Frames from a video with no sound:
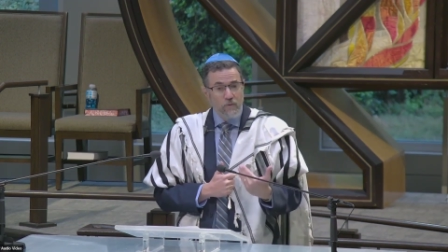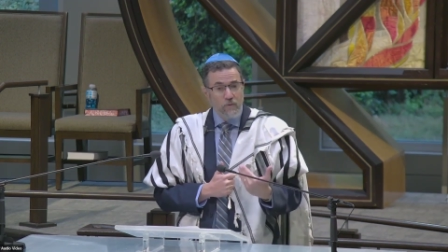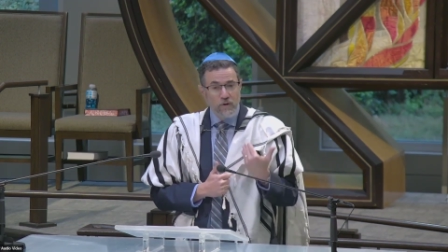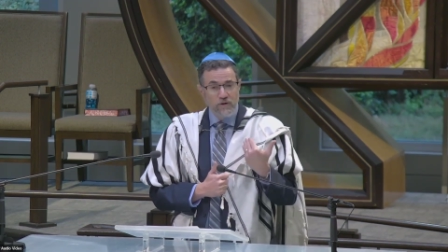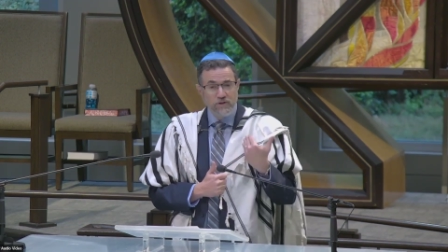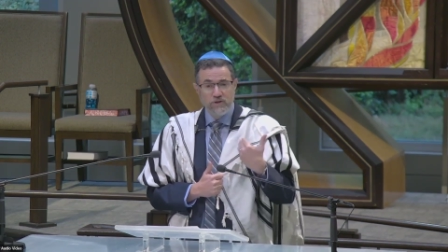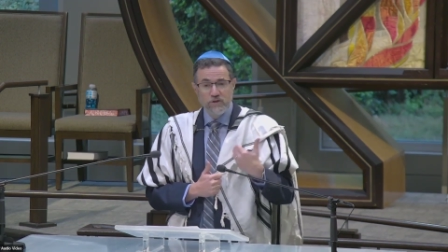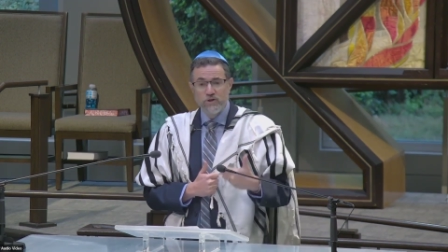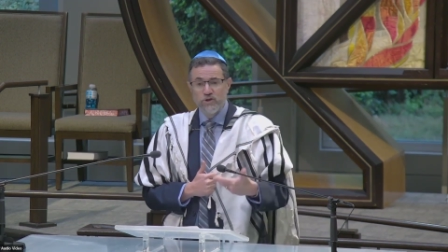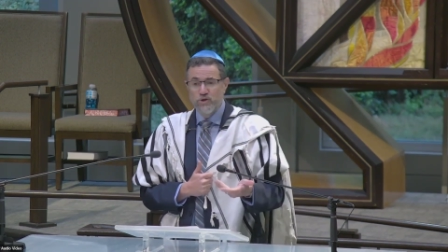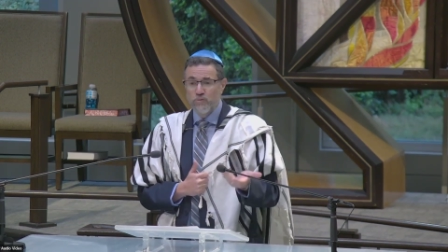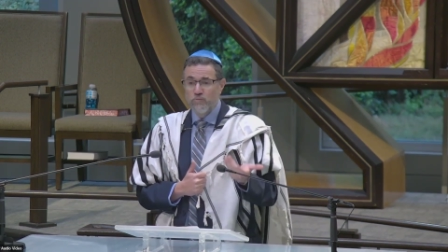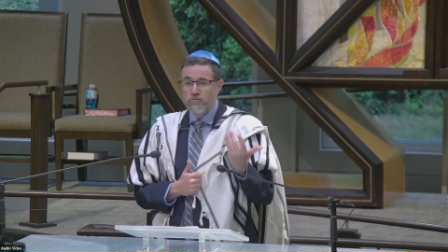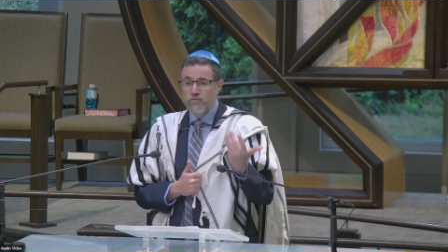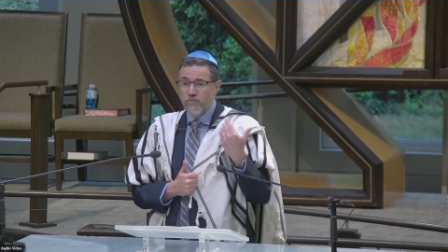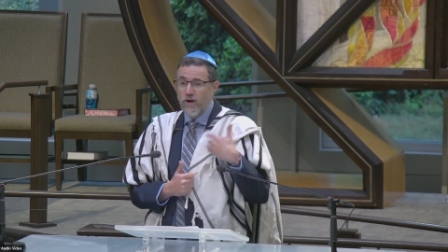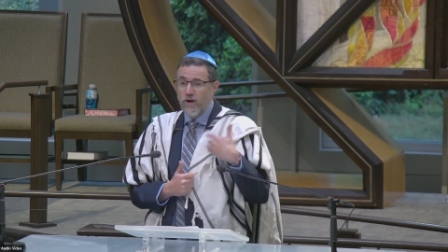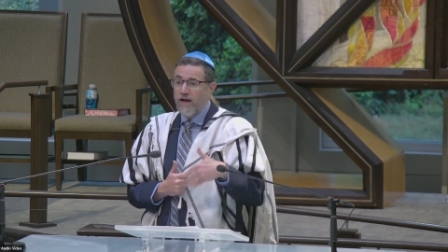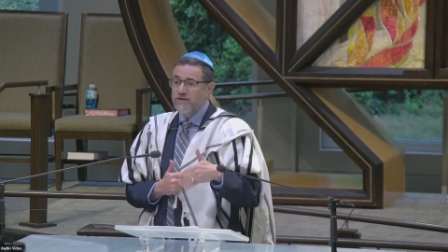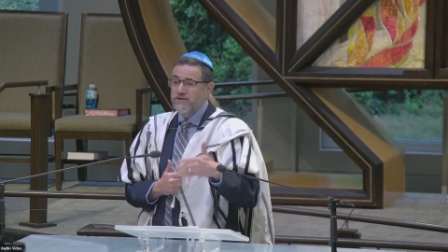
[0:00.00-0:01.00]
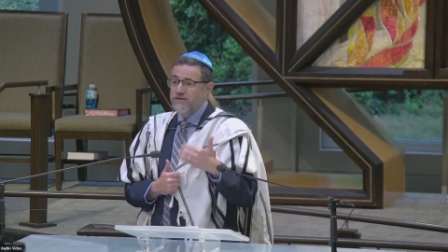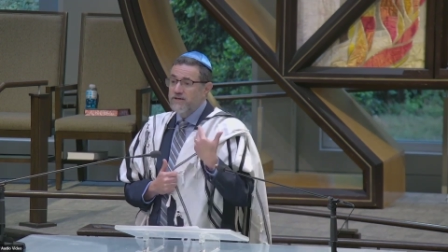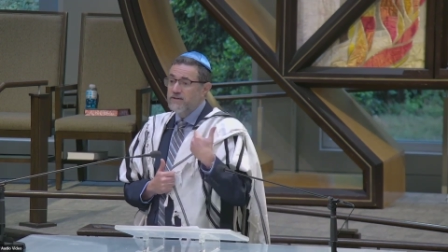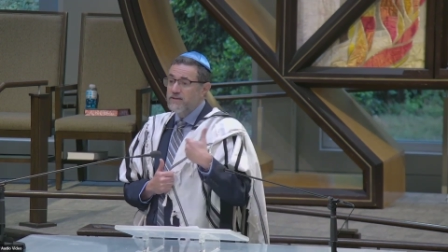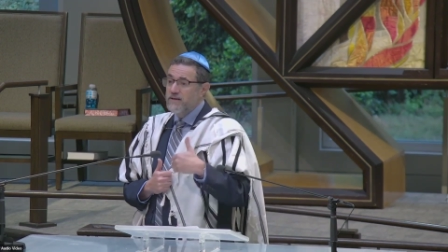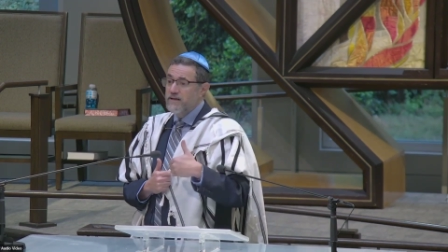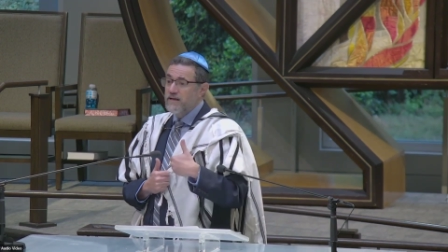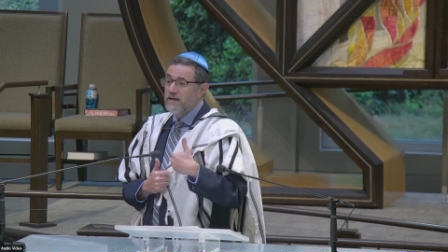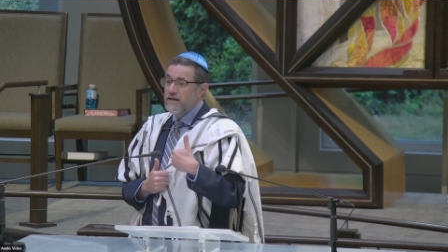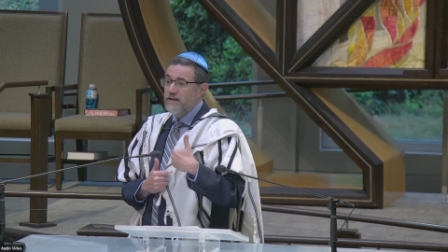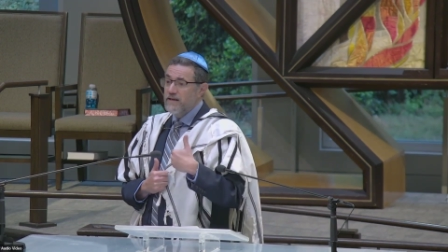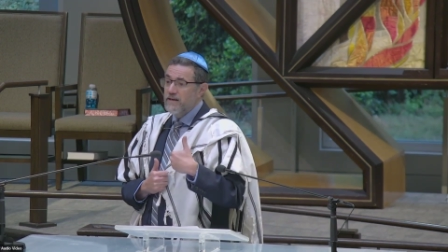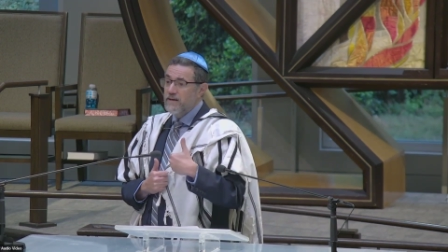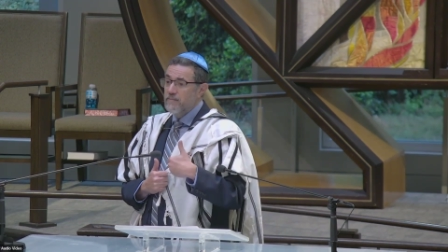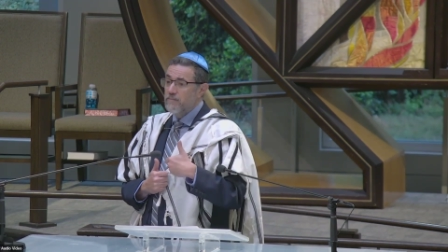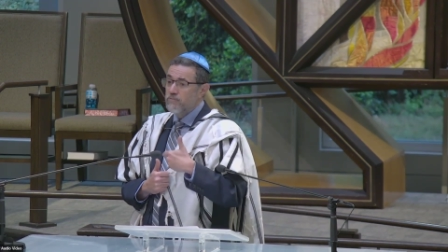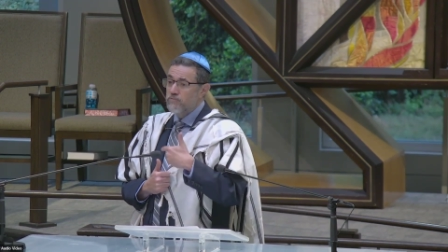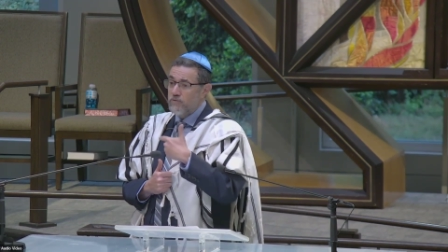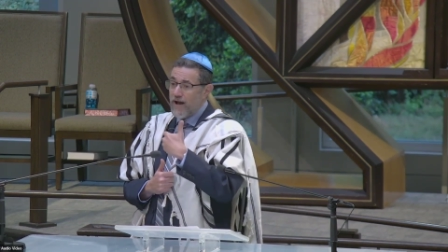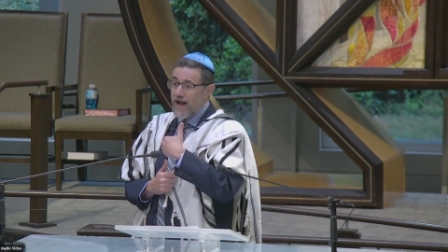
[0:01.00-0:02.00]
which is surprisingly
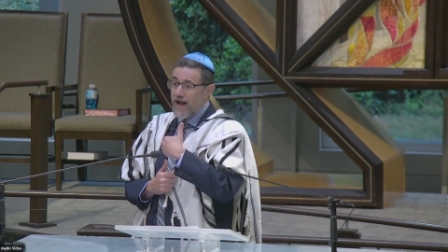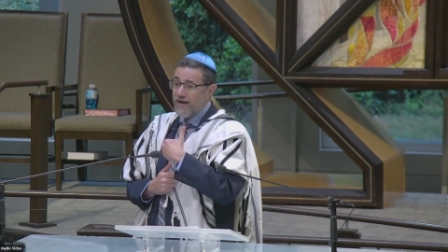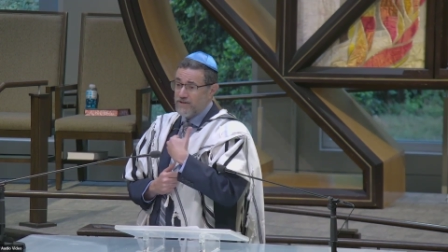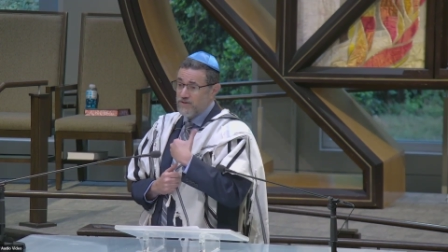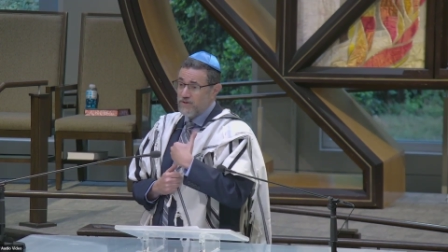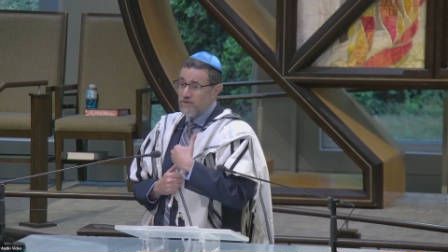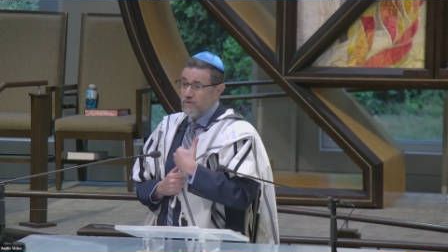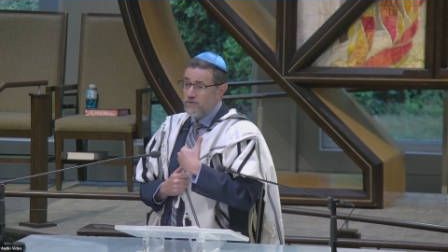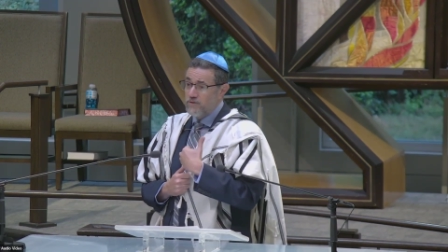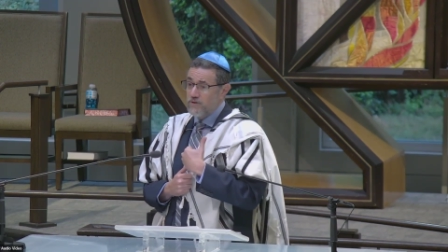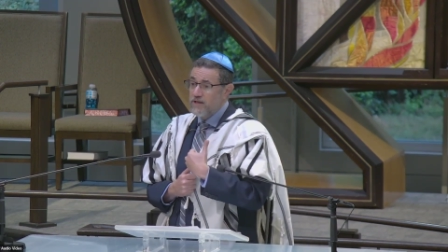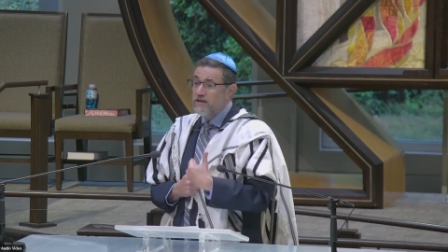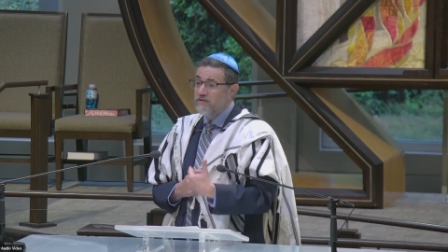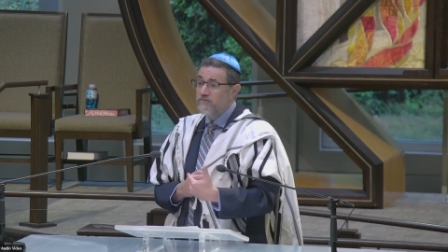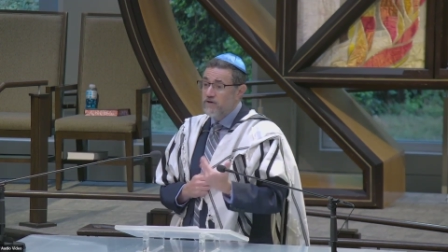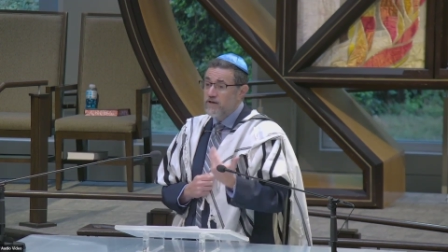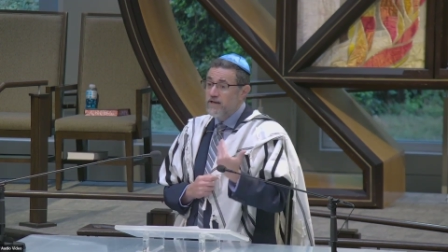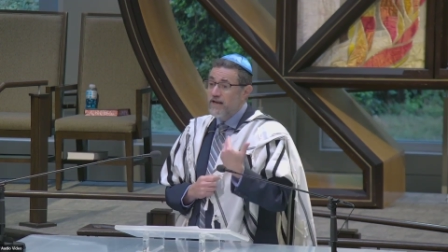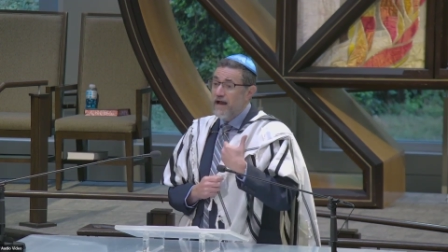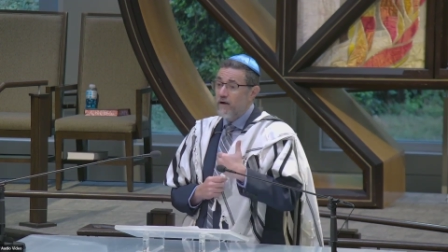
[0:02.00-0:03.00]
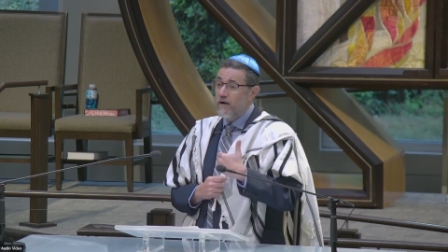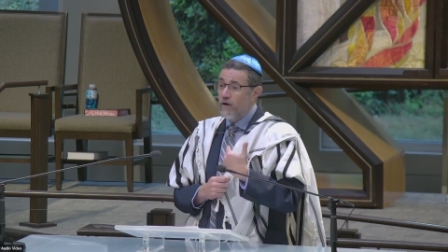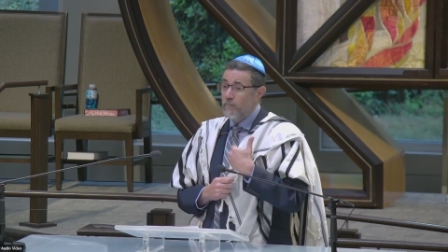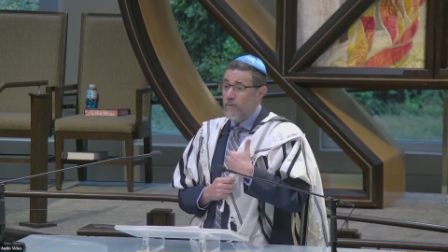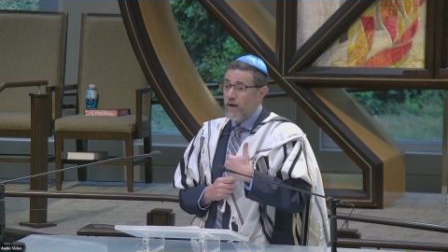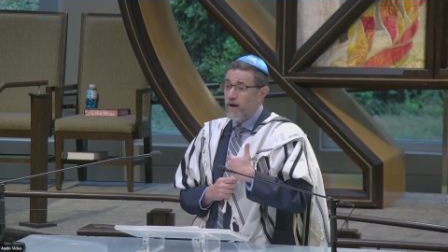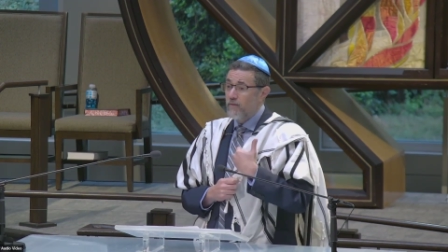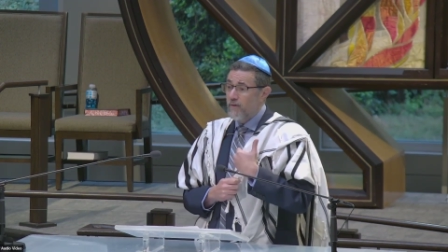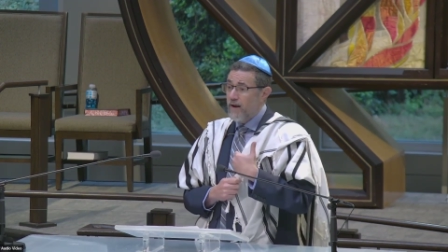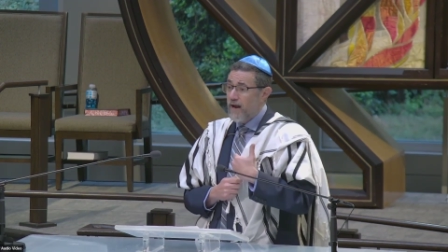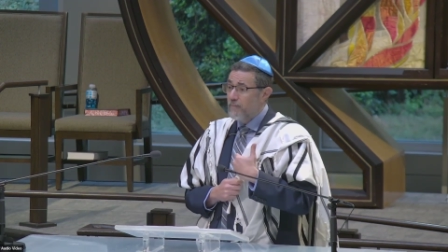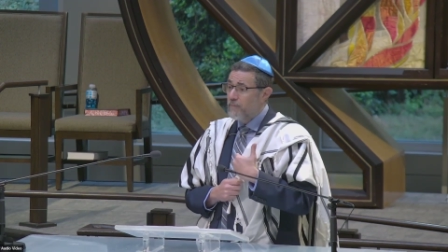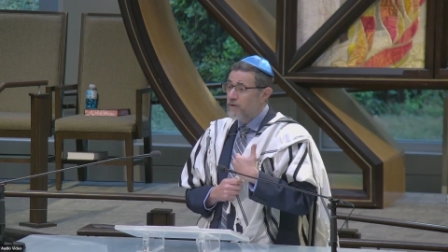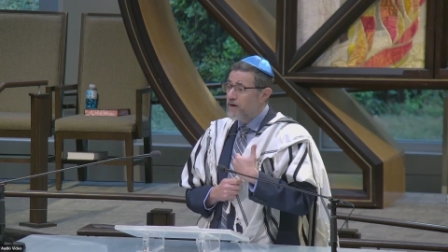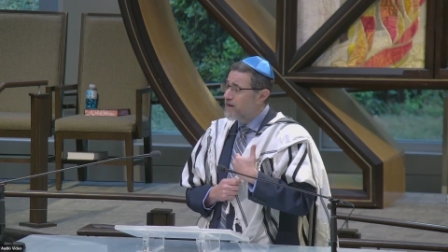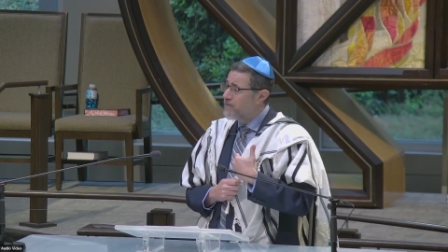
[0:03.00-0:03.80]
practical even now in my rabbit,